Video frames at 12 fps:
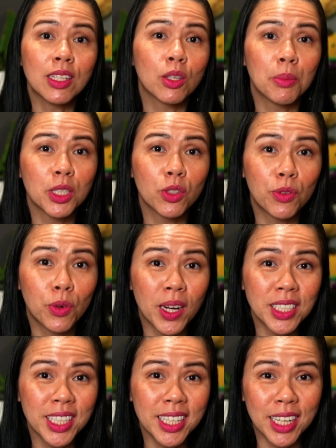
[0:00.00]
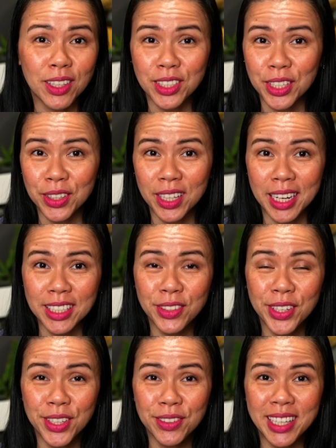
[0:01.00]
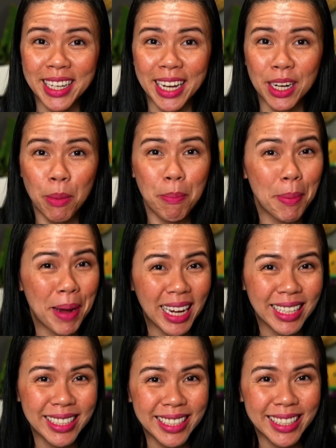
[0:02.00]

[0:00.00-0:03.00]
Thanks so much for watching, and I'll see you in the next video. Take care. Bye-bye.